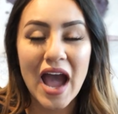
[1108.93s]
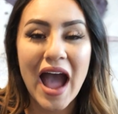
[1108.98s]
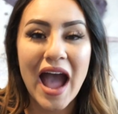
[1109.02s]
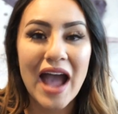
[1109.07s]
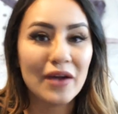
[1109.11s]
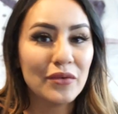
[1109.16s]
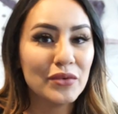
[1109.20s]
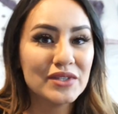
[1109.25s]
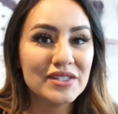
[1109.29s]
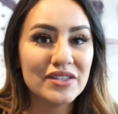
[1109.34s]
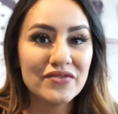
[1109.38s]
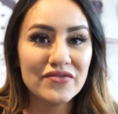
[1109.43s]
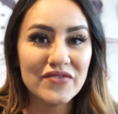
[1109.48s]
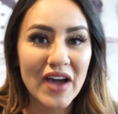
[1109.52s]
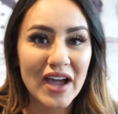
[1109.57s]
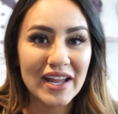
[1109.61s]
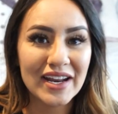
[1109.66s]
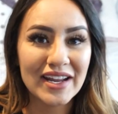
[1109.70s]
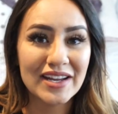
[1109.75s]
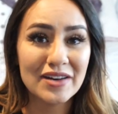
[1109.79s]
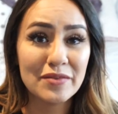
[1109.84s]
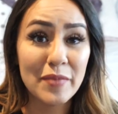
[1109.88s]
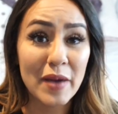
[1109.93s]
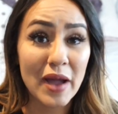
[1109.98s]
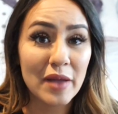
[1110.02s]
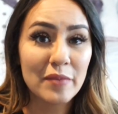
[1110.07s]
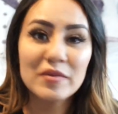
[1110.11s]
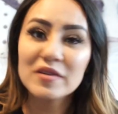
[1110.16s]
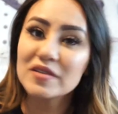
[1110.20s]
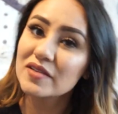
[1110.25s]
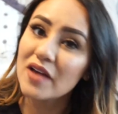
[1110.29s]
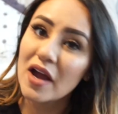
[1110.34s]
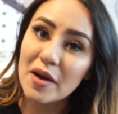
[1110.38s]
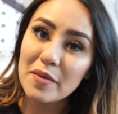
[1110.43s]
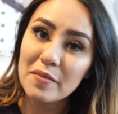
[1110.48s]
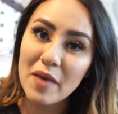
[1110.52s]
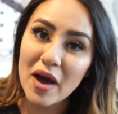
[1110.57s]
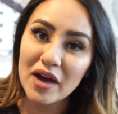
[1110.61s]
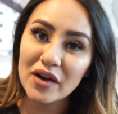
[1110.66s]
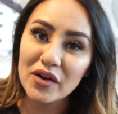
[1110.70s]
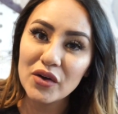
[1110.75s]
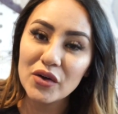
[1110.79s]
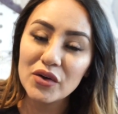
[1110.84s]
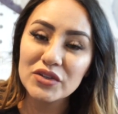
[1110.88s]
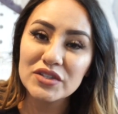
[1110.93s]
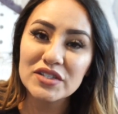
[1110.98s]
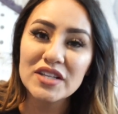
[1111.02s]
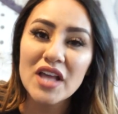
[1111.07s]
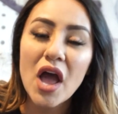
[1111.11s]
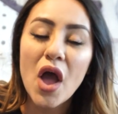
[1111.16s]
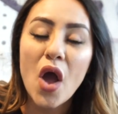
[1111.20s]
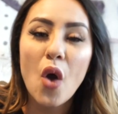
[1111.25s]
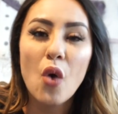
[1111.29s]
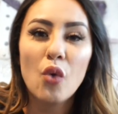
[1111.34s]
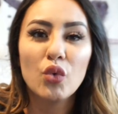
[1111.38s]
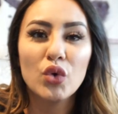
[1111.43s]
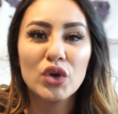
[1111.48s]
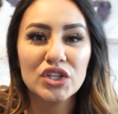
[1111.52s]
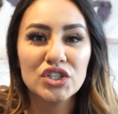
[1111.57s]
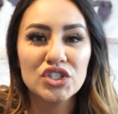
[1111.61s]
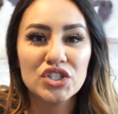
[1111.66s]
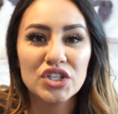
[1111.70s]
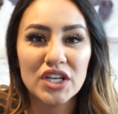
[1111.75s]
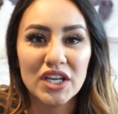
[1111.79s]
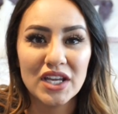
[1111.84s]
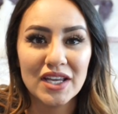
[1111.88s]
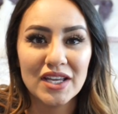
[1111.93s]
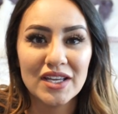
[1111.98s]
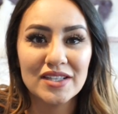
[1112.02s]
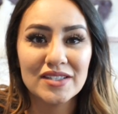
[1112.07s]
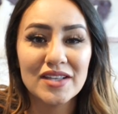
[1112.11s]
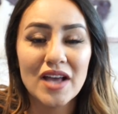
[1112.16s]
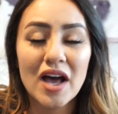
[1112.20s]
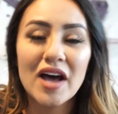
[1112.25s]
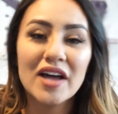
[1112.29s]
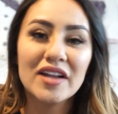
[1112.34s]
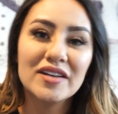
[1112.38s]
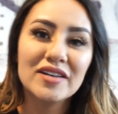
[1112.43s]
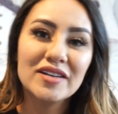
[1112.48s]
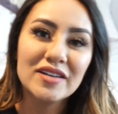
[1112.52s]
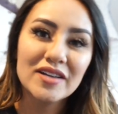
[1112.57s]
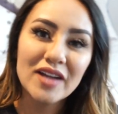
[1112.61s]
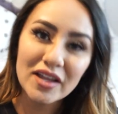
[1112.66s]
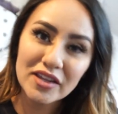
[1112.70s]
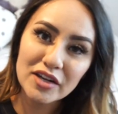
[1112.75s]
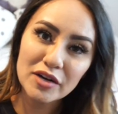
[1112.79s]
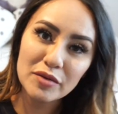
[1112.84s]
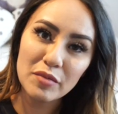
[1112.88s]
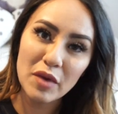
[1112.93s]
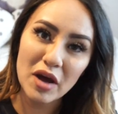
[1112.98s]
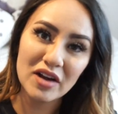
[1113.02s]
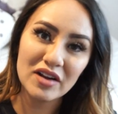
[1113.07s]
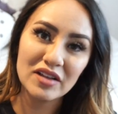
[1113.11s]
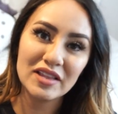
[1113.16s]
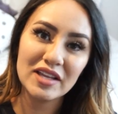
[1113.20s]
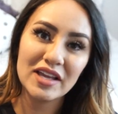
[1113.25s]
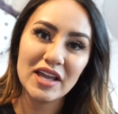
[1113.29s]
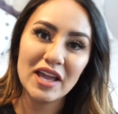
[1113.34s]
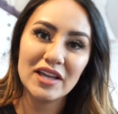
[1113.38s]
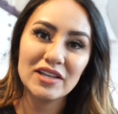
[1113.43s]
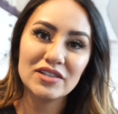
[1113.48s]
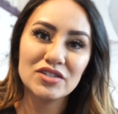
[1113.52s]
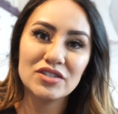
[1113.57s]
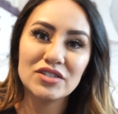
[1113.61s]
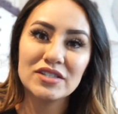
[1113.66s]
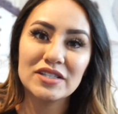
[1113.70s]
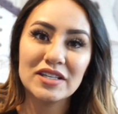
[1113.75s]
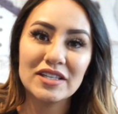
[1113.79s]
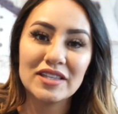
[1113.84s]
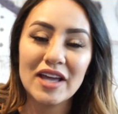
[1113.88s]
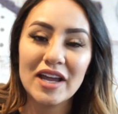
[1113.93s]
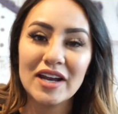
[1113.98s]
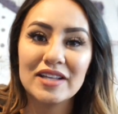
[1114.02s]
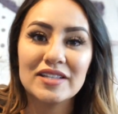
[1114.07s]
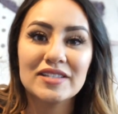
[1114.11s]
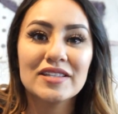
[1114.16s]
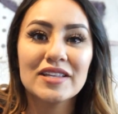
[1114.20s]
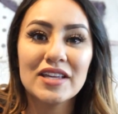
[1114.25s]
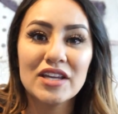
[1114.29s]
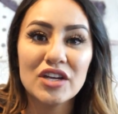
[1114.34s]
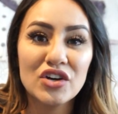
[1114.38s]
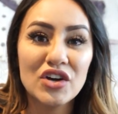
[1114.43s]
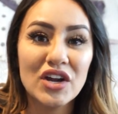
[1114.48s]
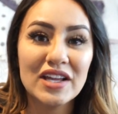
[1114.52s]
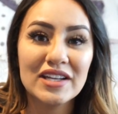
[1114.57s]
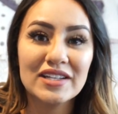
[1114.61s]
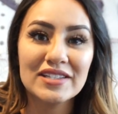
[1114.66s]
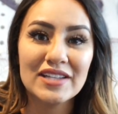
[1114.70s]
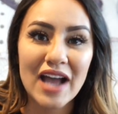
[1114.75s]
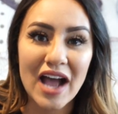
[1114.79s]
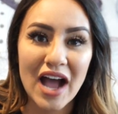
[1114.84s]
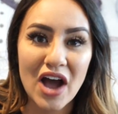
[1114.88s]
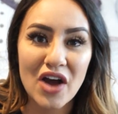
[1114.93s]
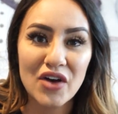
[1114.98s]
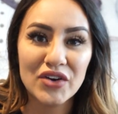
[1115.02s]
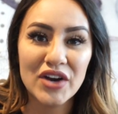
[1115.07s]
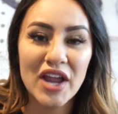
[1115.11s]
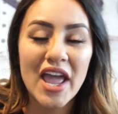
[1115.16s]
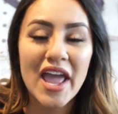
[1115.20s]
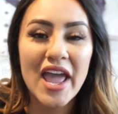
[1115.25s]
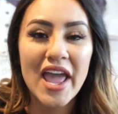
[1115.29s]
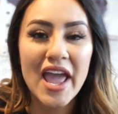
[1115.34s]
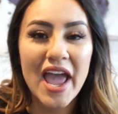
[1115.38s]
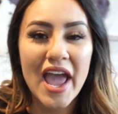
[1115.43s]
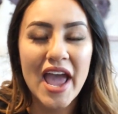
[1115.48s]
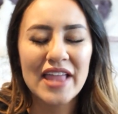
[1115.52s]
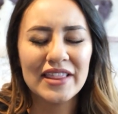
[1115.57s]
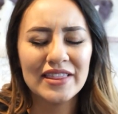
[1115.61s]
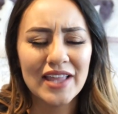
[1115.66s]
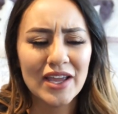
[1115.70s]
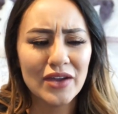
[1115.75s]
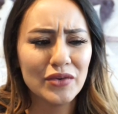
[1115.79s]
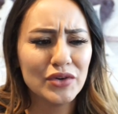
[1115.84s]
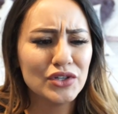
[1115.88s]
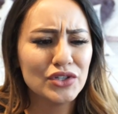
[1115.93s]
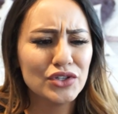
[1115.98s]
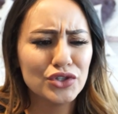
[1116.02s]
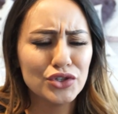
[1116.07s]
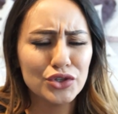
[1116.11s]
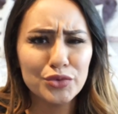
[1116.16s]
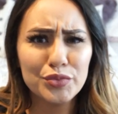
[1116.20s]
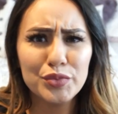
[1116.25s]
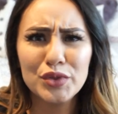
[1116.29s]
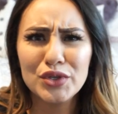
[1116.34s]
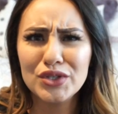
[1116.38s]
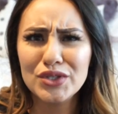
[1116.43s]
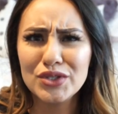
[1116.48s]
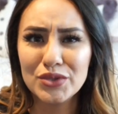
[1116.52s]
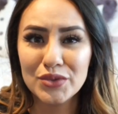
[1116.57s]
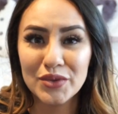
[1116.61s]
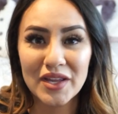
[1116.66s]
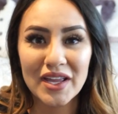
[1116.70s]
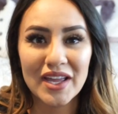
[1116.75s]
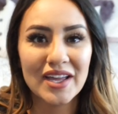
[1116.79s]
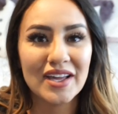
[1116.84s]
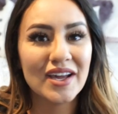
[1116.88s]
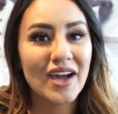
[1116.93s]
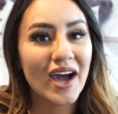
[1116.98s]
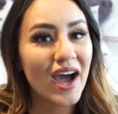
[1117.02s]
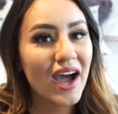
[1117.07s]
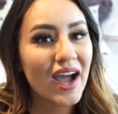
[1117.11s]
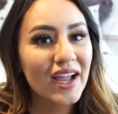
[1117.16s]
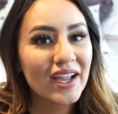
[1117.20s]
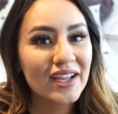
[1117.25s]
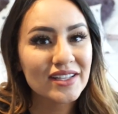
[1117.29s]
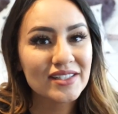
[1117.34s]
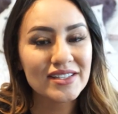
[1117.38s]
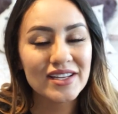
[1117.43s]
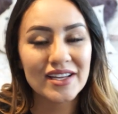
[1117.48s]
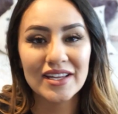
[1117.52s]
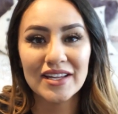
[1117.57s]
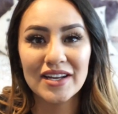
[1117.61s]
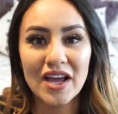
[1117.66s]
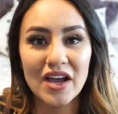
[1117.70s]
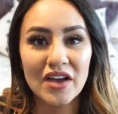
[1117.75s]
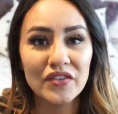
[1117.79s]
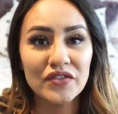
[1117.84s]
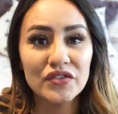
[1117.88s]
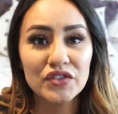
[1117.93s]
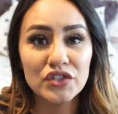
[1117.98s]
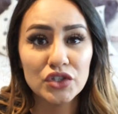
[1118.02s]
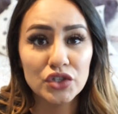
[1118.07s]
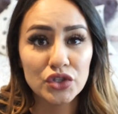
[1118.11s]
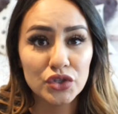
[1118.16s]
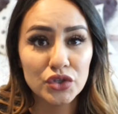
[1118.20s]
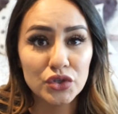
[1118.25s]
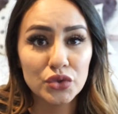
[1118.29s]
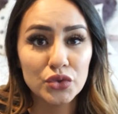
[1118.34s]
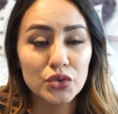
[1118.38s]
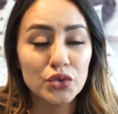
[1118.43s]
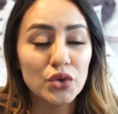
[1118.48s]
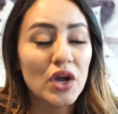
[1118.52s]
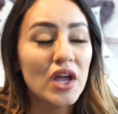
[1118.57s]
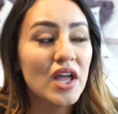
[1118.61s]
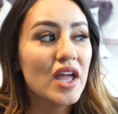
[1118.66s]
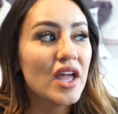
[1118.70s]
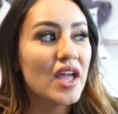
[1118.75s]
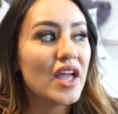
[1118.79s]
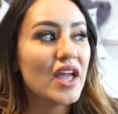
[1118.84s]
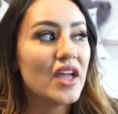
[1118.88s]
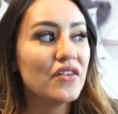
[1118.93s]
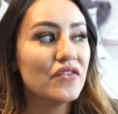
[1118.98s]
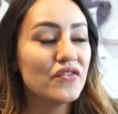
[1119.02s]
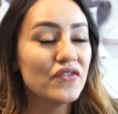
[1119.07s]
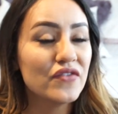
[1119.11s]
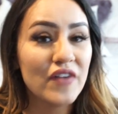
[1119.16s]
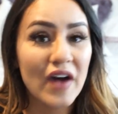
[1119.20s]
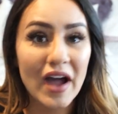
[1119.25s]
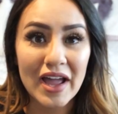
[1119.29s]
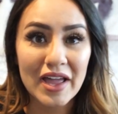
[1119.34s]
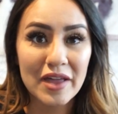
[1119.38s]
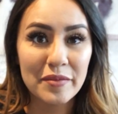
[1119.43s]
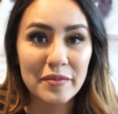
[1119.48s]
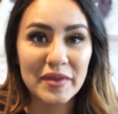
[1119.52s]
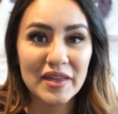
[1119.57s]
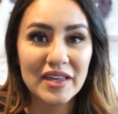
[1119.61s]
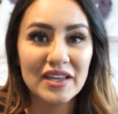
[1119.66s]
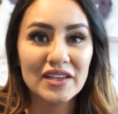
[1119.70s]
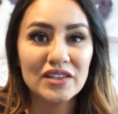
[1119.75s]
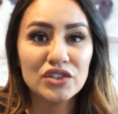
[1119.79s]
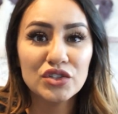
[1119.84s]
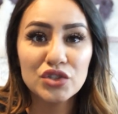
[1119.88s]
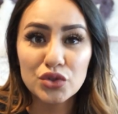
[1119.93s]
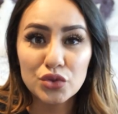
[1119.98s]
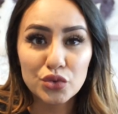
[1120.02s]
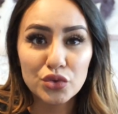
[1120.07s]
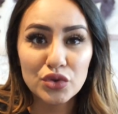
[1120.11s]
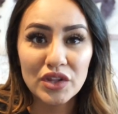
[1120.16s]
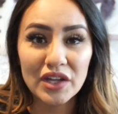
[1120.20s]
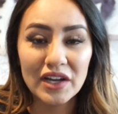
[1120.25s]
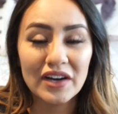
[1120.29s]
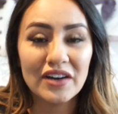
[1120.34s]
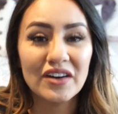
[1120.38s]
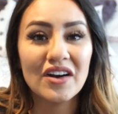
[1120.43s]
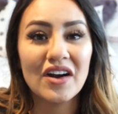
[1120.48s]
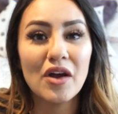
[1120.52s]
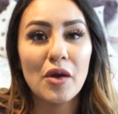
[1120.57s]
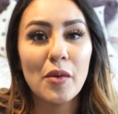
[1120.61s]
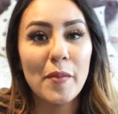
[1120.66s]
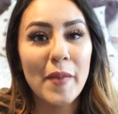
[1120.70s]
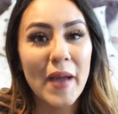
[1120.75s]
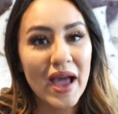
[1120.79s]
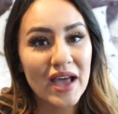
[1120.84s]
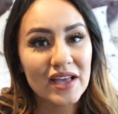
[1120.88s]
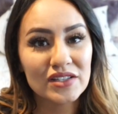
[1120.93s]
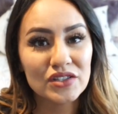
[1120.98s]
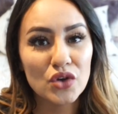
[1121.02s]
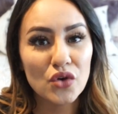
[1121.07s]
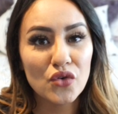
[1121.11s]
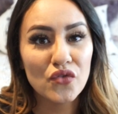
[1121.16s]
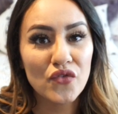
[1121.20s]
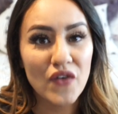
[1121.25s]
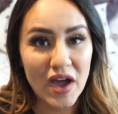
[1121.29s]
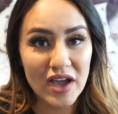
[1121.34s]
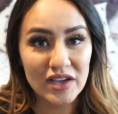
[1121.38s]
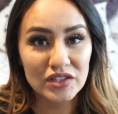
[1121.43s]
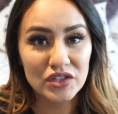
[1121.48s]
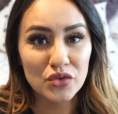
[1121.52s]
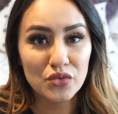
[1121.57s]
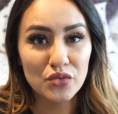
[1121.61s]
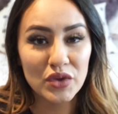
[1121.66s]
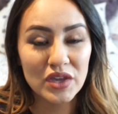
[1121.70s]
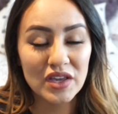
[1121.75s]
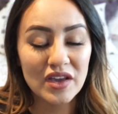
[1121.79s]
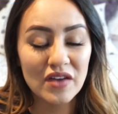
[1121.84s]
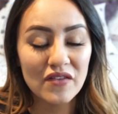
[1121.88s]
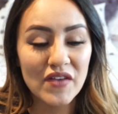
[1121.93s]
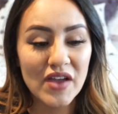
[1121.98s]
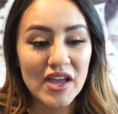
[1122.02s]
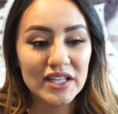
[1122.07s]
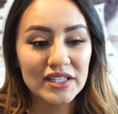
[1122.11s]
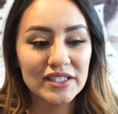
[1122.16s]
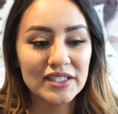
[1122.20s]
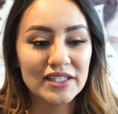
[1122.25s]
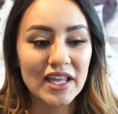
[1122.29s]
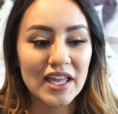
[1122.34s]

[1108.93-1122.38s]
I was invited by Bazaar Models, which is another modeling agency that is here in town, and they were super sweet and kind enough to invite me to their El Paso Fashion Week events.